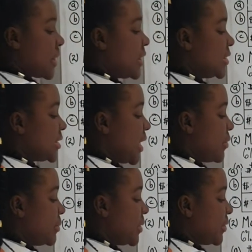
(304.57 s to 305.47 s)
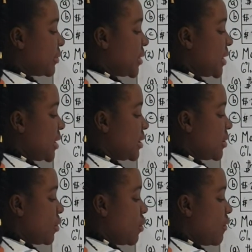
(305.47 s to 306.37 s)
So that would be 3
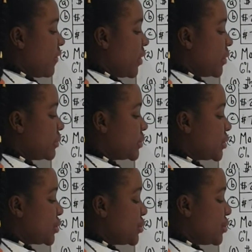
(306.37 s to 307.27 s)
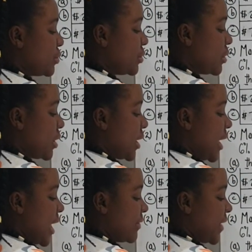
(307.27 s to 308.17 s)
over 2,
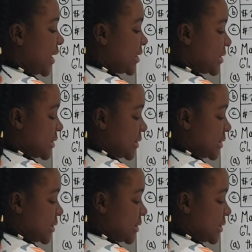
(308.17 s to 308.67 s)
and that's